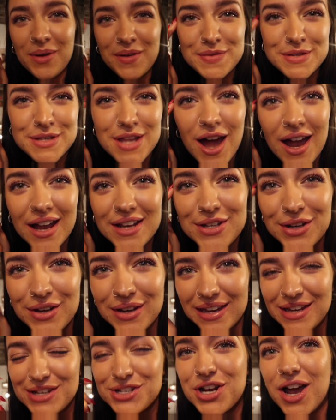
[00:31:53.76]
we've started
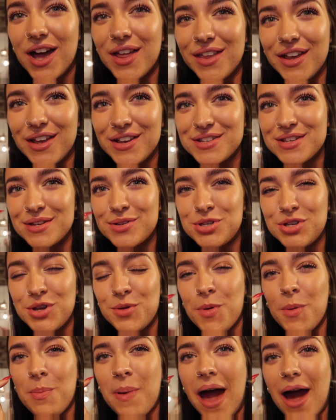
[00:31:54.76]
doing each other's
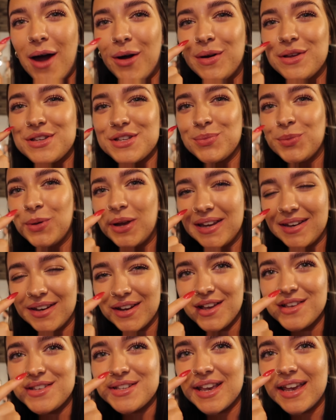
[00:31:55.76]
superpowers and
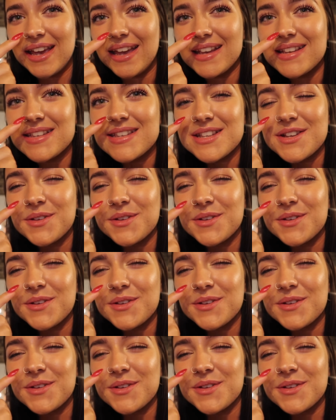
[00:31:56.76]
weaknesses.